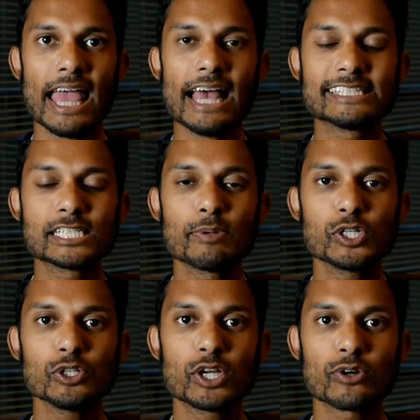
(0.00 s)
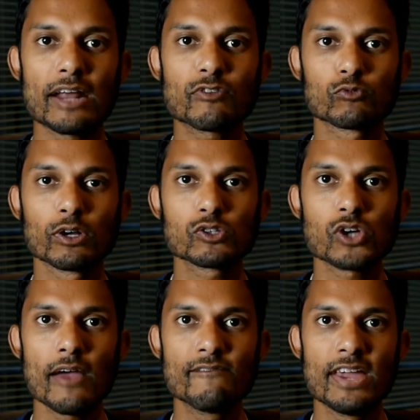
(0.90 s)
It's especially great for
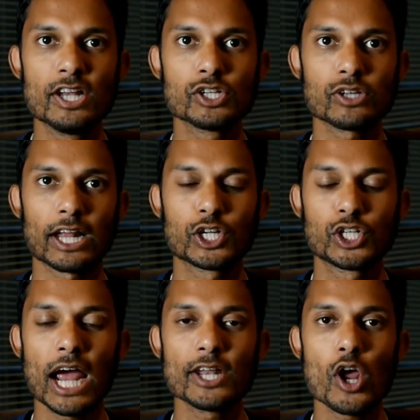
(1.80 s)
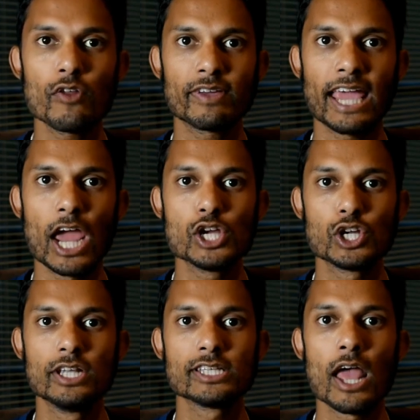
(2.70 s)
real-time features like chat
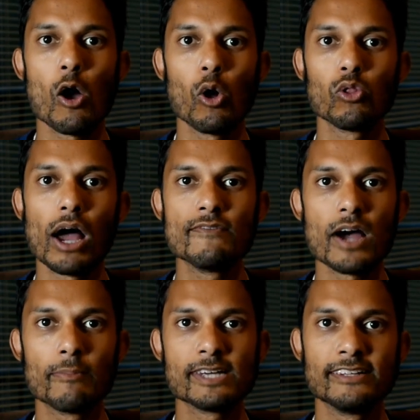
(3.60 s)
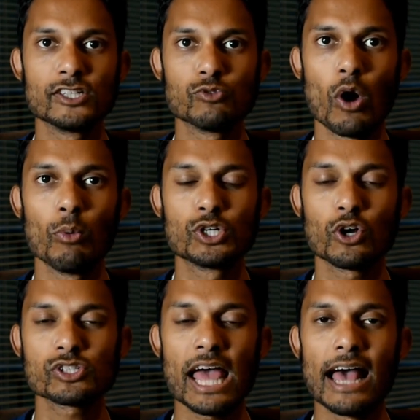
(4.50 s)
notifications or live updates as well, which
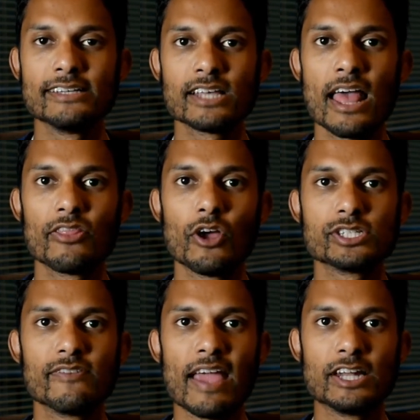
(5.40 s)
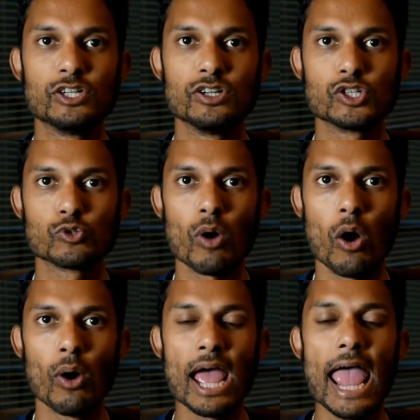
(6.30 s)
also has those advantages as
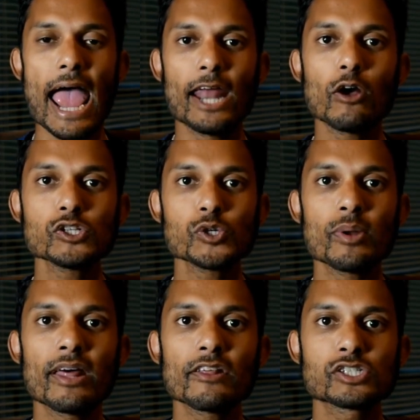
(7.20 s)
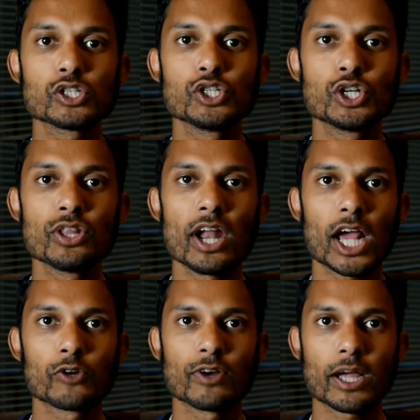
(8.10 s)
well. And also another solution that I
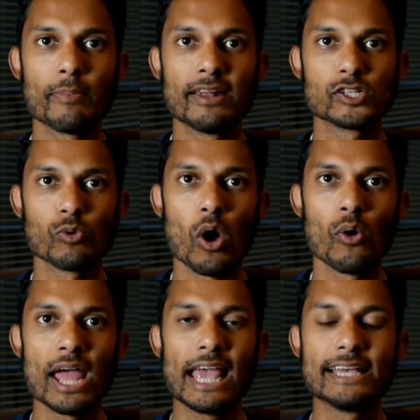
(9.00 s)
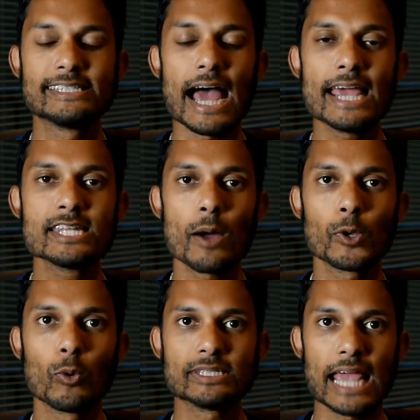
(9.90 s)
can recommend as well is
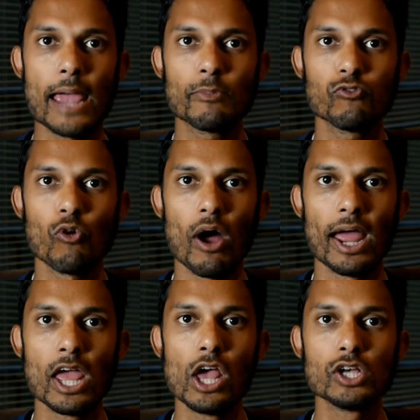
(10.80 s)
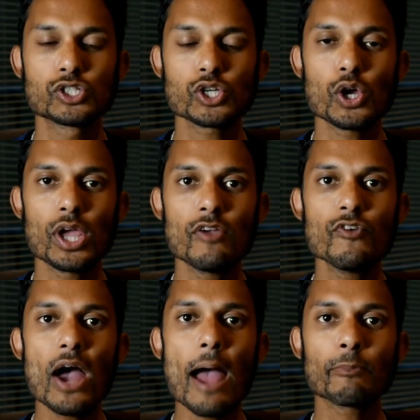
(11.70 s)
AWS Amplify. So if
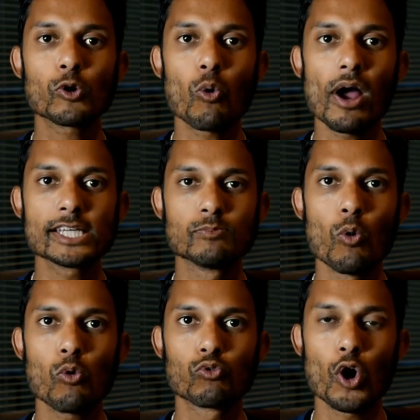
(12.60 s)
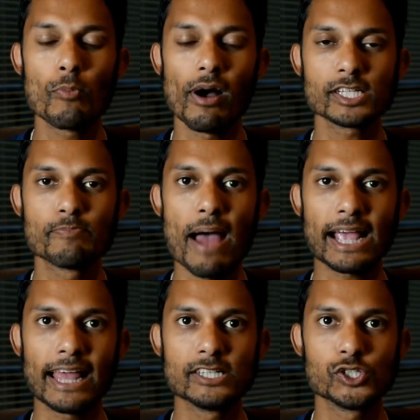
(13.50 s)
your app requires more robust
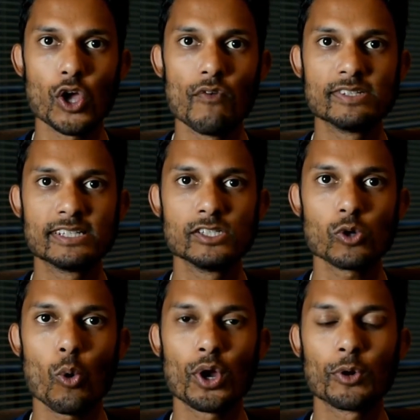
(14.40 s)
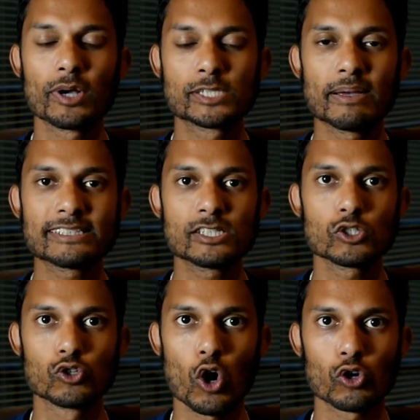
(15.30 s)
backend services or you're expected
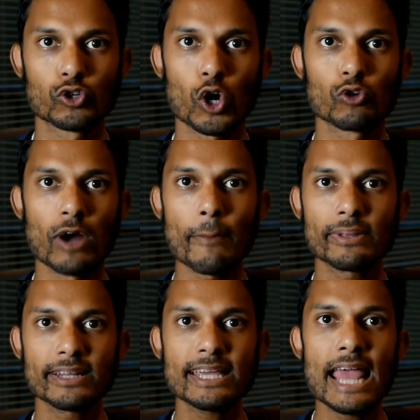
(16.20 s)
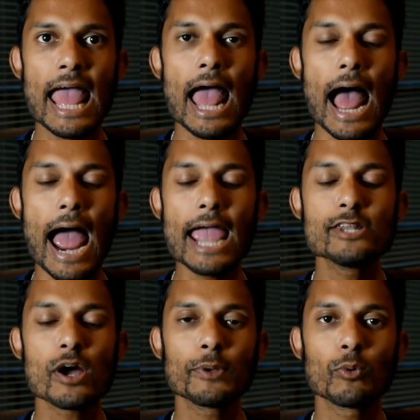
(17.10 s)
to grow rapidly,
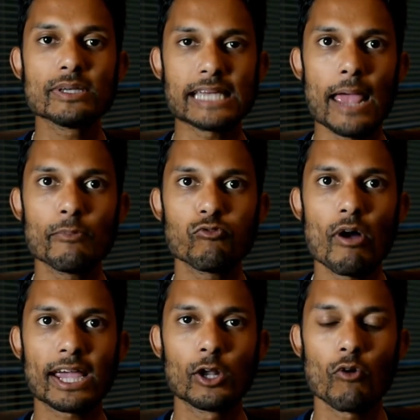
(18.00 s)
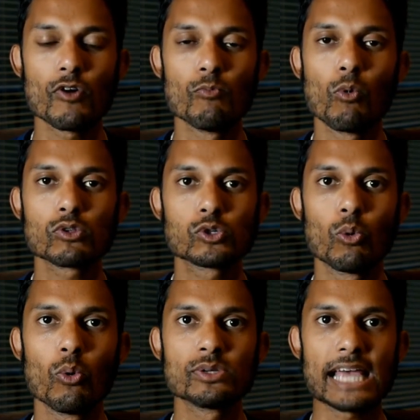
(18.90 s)
AWS Amplify can offer more
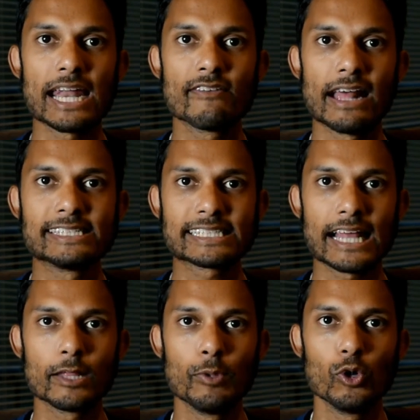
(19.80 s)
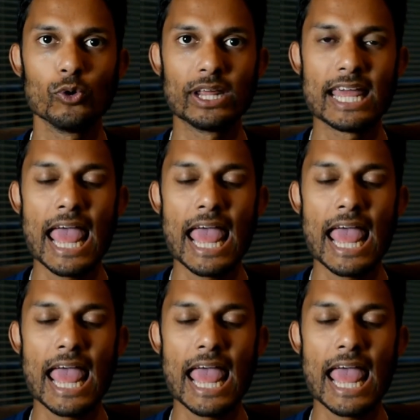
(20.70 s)
tools and scalability,